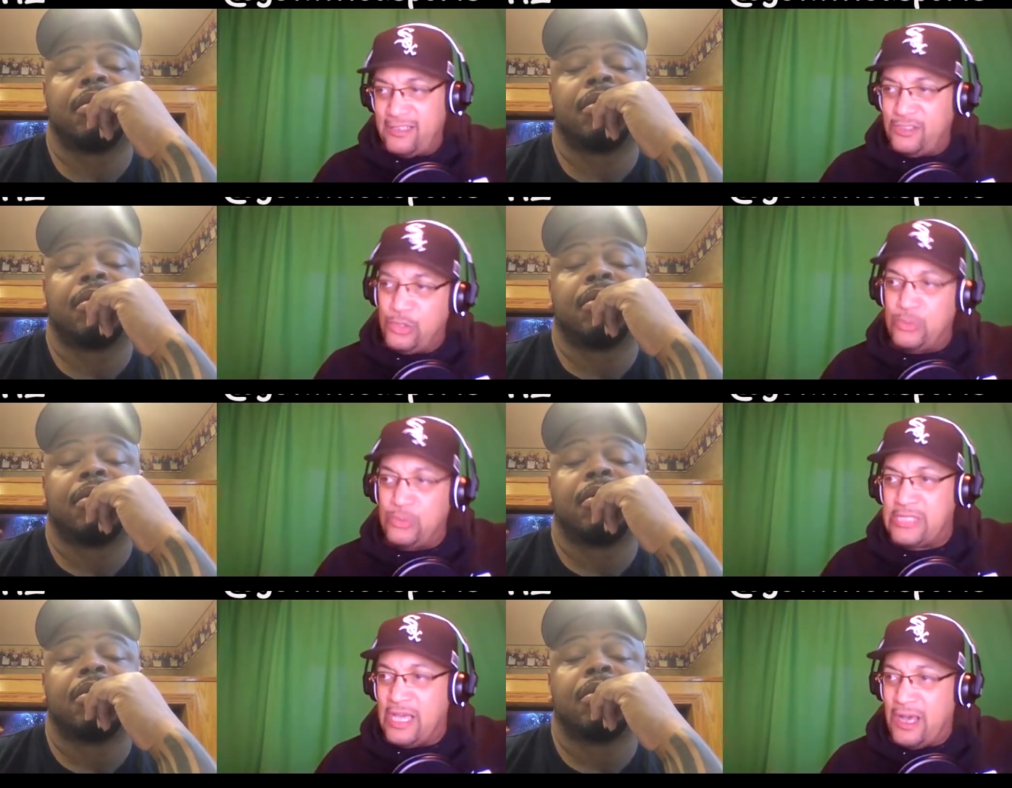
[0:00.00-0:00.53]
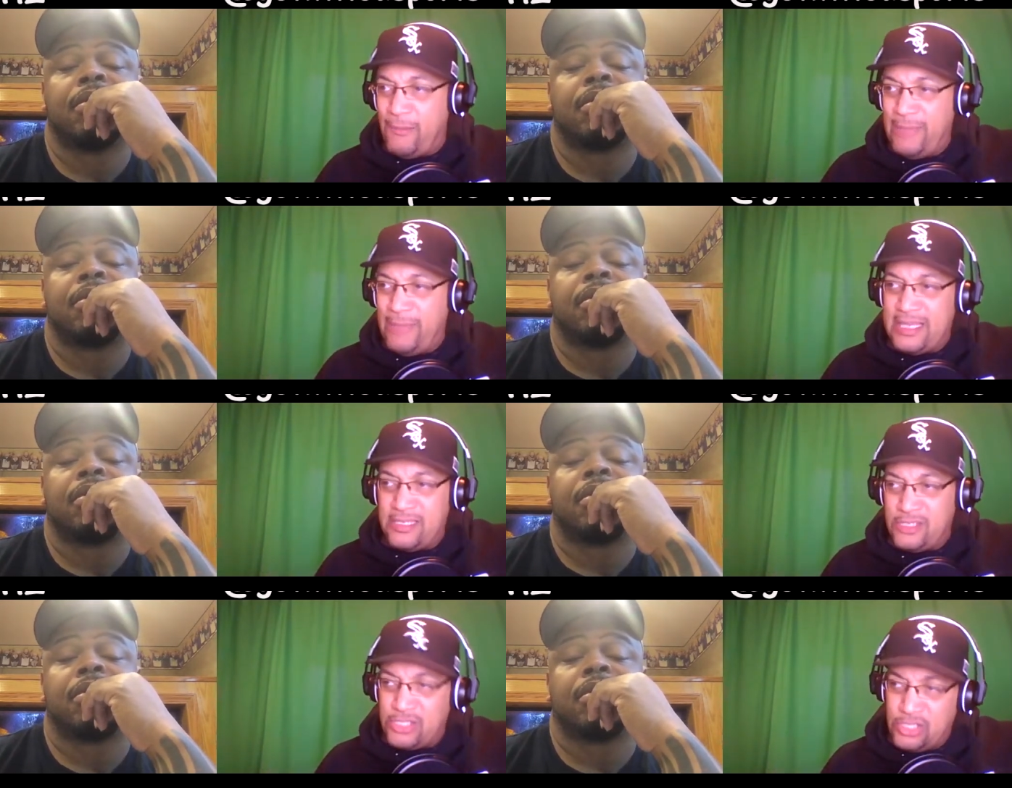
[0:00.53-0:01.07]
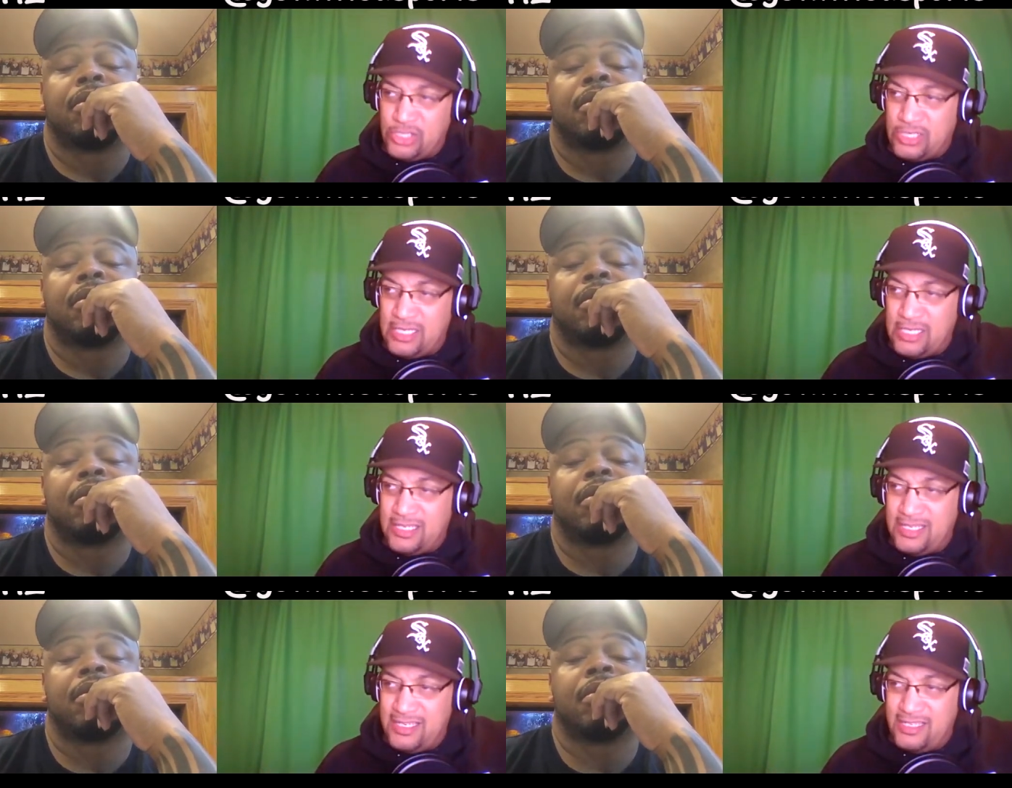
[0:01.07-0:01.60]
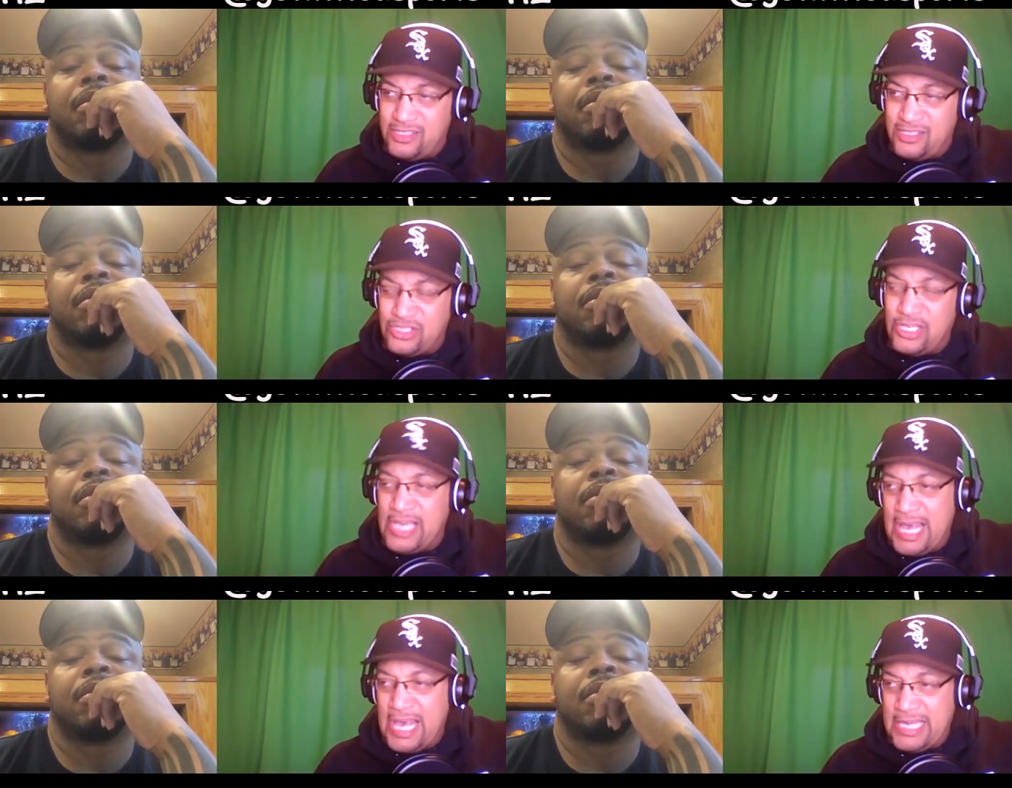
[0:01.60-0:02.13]
Speaker 1: Utah, making sugar sugar
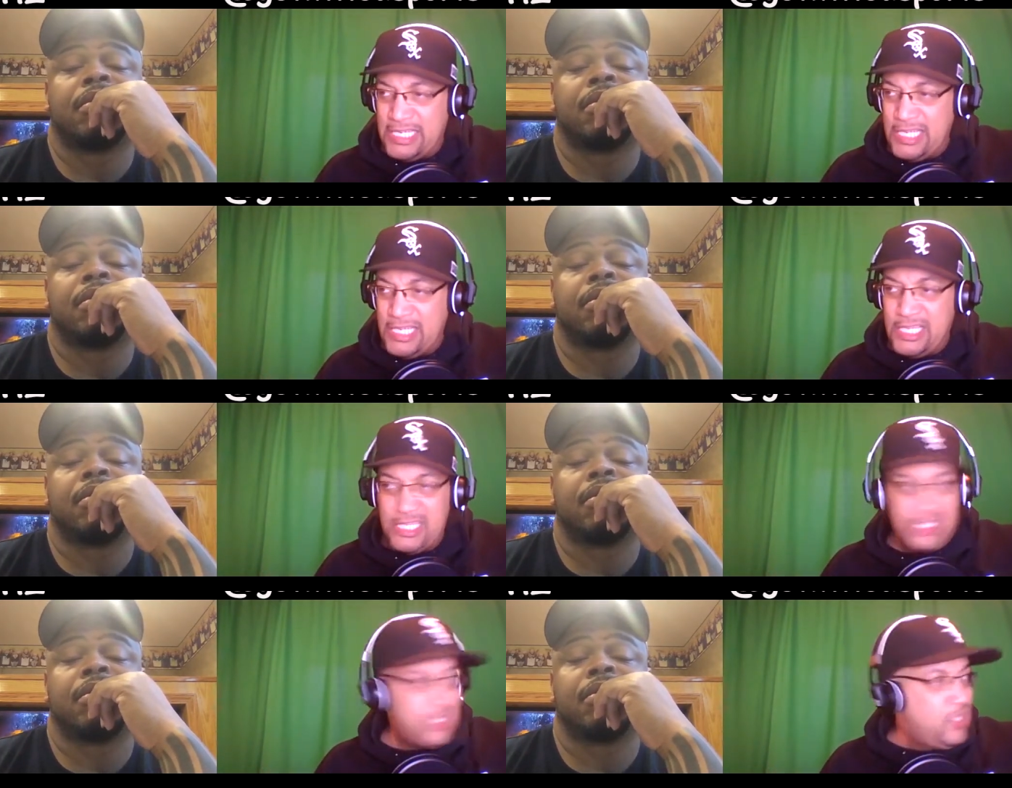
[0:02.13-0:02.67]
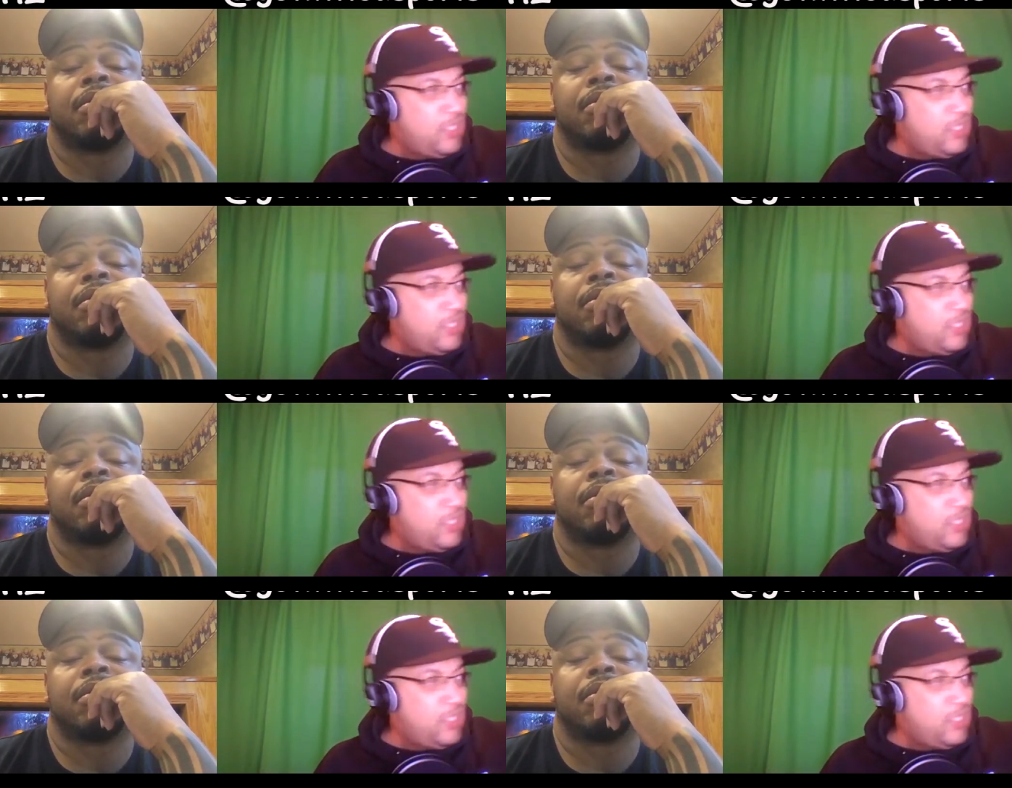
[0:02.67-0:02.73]
out of ish,